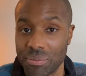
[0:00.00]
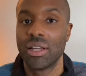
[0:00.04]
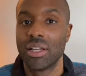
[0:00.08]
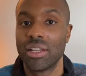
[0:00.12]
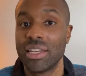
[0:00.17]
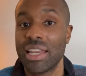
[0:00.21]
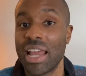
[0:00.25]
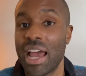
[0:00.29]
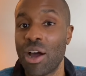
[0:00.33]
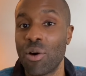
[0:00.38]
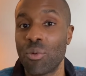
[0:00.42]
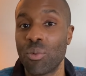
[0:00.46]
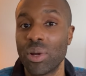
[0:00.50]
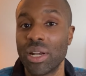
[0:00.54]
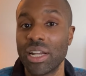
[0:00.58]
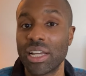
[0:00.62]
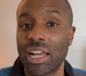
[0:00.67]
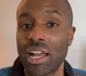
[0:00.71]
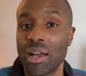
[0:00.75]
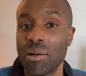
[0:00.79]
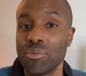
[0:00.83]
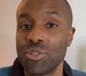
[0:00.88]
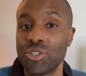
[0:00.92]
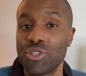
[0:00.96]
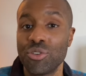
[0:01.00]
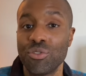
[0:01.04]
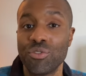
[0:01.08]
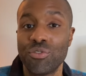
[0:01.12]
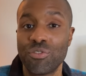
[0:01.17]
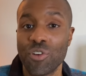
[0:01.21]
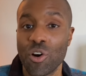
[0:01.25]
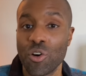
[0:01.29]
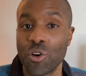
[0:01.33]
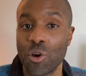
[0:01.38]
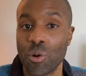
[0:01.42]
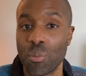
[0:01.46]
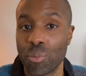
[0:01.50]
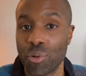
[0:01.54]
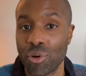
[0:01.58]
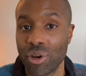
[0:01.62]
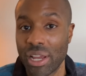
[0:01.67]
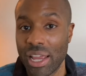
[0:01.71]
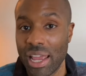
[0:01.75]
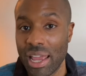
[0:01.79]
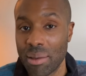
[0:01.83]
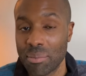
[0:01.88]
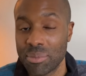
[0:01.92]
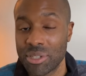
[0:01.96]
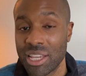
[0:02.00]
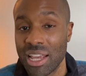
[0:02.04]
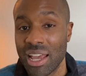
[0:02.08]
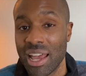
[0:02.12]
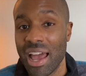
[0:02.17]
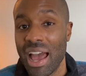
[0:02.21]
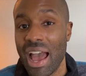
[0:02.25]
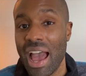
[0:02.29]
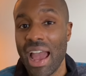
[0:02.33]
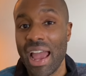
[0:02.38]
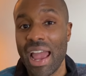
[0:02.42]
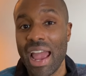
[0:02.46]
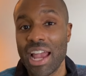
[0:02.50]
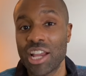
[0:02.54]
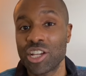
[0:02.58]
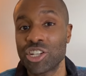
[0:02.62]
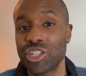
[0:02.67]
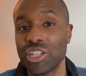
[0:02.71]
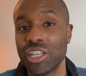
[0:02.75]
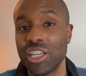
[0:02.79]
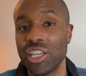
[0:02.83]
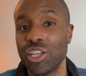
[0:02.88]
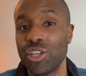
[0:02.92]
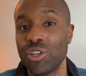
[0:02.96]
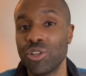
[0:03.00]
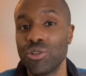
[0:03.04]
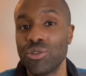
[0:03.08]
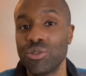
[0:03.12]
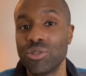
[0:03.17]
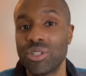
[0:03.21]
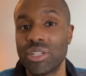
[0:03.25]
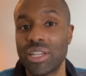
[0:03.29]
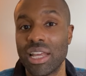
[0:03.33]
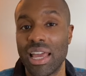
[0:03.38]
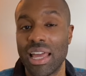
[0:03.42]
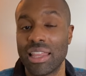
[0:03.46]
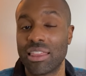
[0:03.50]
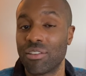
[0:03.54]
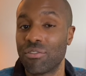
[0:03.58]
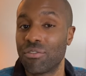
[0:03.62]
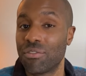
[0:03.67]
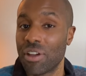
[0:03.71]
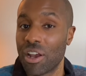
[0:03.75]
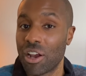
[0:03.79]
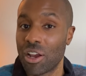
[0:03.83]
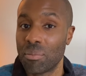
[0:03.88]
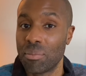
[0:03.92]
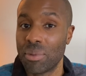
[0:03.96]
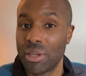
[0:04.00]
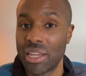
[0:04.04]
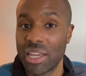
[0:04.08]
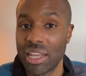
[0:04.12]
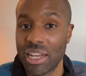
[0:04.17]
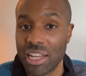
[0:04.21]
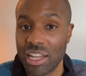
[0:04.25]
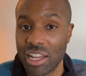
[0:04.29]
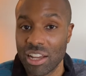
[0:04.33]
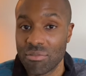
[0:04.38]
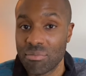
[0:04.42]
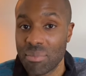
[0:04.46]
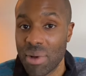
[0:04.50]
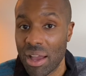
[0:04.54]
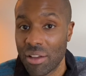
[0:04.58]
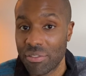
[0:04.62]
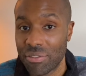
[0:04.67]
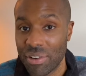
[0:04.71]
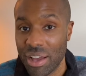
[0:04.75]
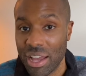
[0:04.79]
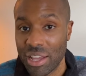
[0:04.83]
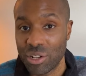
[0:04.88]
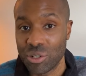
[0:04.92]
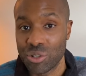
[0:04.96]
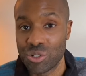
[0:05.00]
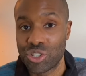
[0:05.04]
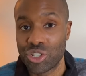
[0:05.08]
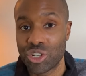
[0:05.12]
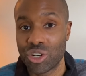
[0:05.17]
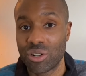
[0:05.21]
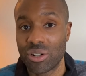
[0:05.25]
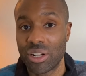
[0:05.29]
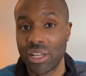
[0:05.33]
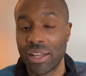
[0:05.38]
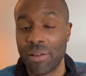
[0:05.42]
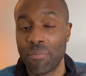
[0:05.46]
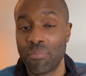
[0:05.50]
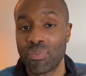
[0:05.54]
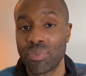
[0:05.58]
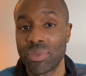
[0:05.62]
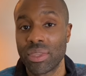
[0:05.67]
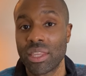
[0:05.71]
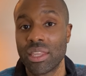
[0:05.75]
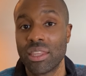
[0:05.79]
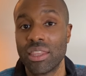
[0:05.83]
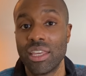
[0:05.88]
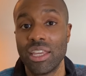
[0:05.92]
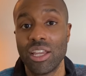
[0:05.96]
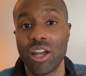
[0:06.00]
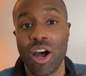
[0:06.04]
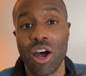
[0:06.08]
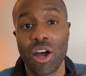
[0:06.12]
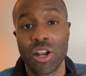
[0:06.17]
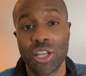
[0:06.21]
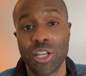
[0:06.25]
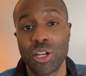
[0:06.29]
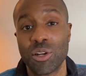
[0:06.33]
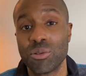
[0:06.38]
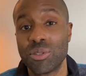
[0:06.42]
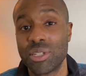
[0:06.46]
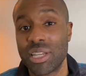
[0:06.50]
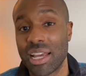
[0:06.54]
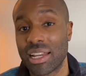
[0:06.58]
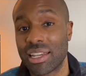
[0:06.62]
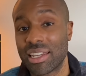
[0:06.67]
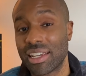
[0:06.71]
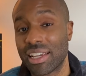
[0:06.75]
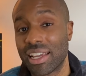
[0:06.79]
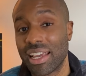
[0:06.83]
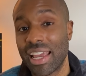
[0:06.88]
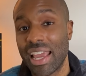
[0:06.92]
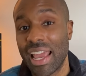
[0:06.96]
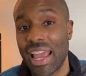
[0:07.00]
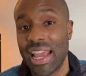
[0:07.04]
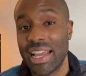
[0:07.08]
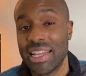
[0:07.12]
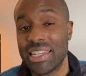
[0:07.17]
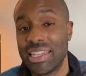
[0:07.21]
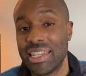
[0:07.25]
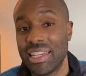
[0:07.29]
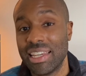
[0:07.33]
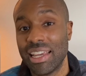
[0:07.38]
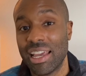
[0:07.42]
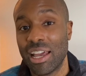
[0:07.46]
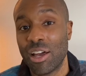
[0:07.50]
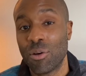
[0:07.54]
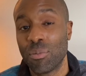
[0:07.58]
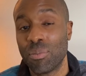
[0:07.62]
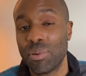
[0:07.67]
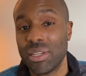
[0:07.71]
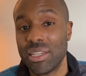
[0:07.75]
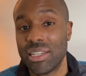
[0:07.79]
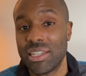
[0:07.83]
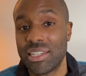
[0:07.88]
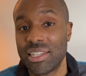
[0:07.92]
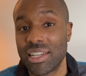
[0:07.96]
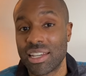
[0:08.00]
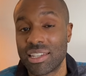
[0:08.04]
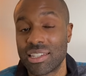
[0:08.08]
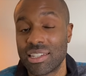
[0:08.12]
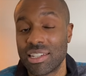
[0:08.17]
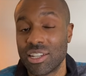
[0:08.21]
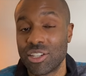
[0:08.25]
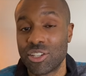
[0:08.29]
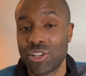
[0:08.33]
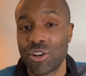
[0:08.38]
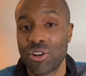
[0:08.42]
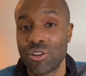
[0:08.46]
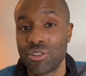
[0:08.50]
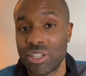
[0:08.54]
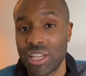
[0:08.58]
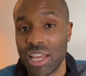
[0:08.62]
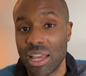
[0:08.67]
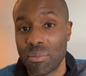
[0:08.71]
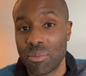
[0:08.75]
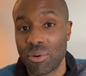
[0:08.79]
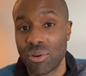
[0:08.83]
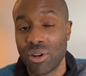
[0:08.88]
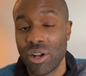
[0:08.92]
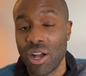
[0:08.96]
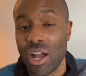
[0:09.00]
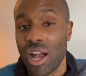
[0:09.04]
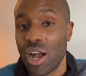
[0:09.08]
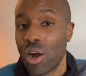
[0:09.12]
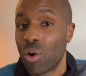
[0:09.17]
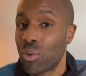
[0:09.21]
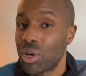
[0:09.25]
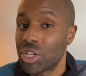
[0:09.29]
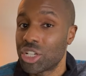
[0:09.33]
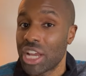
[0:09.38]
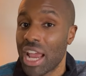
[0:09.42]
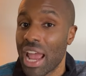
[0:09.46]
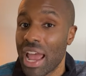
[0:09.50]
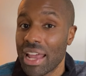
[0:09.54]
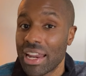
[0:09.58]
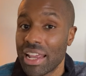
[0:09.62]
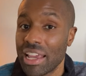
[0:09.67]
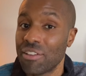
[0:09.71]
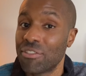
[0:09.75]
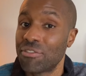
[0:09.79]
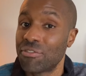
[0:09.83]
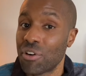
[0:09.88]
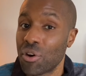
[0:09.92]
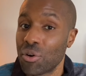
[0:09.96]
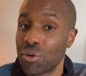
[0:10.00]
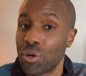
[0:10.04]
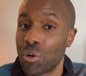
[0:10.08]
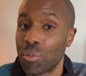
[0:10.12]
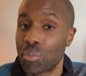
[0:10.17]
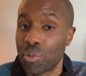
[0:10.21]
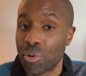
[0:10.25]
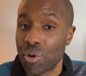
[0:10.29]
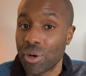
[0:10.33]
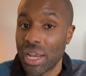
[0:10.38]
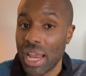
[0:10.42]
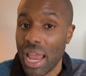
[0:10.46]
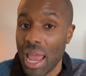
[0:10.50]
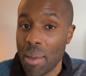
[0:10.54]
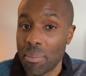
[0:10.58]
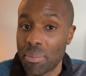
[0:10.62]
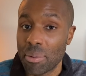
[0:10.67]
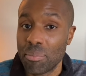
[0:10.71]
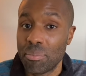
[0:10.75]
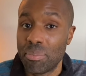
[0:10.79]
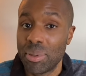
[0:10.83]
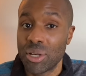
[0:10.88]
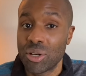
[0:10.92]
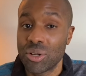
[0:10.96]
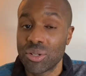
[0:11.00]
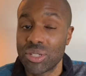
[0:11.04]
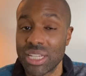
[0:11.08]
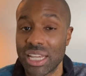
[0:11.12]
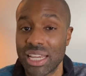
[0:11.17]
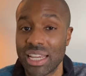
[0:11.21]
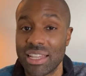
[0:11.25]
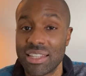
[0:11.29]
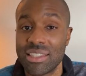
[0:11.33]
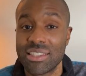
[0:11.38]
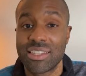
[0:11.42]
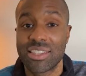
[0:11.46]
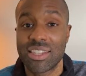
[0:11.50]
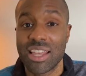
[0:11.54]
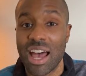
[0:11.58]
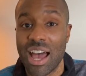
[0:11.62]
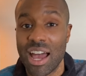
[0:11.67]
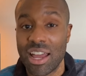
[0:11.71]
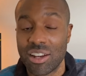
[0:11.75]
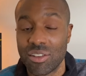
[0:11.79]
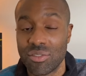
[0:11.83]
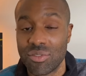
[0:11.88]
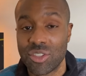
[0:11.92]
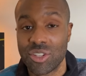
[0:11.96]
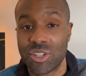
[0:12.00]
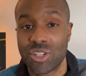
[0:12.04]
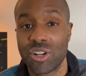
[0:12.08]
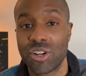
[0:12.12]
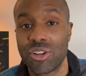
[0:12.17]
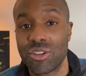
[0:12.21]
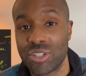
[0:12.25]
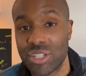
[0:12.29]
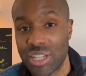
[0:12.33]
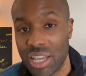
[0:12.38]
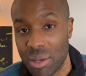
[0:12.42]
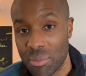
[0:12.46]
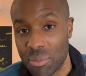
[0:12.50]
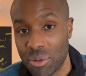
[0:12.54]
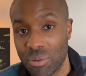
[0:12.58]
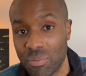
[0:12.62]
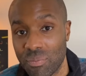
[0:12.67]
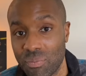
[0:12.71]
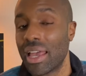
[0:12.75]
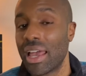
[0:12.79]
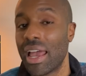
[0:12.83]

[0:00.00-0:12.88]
Now, when it comes to phono preamps, I actually used at the very beginning of my vinyl journey the Audio-Technica AT-LP60 turntable, which had a phono preamp built inside of the turntable.